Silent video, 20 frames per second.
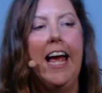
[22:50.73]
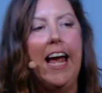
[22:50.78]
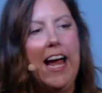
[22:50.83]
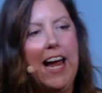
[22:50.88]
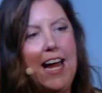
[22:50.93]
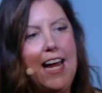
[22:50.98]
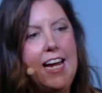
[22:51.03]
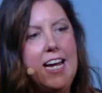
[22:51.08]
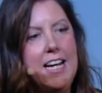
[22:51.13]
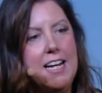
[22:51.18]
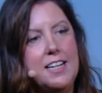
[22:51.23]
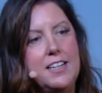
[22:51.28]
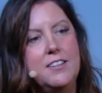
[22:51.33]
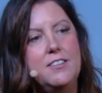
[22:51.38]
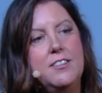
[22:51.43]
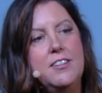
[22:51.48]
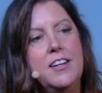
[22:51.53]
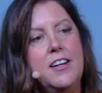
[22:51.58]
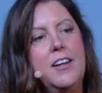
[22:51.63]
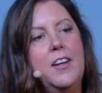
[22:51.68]
and
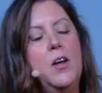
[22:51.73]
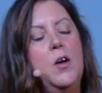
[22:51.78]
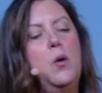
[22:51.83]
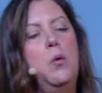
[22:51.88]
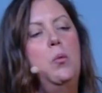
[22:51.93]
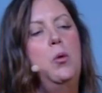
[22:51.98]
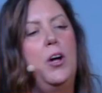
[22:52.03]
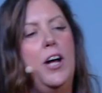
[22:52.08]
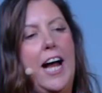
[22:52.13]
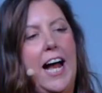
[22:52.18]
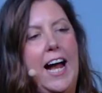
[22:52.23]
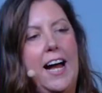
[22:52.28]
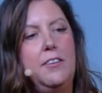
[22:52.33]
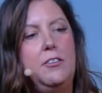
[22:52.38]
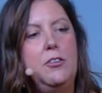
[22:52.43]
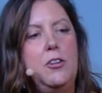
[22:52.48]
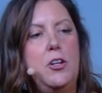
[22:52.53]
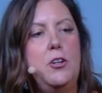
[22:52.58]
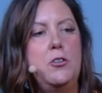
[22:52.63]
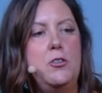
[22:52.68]
we'll
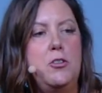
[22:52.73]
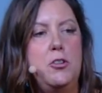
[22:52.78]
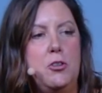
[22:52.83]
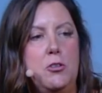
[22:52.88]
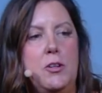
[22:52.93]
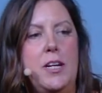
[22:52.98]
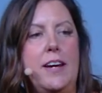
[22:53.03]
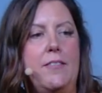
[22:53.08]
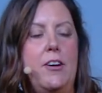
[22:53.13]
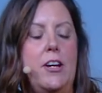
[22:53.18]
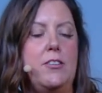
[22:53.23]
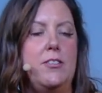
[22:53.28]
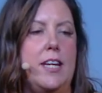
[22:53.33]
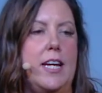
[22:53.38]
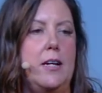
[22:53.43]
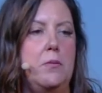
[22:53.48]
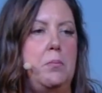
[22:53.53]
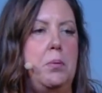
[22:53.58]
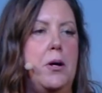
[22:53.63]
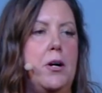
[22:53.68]
ask you to give us
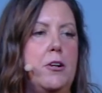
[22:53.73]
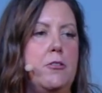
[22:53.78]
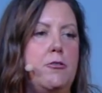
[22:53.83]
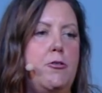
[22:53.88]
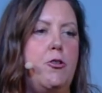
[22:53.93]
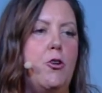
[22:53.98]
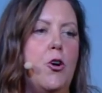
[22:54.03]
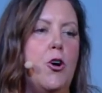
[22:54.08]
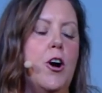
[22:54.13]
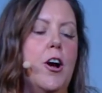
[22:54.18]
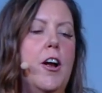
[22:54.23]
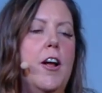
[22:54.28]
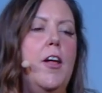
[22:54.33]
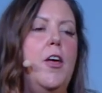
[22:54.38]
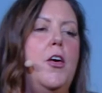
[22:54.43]
input for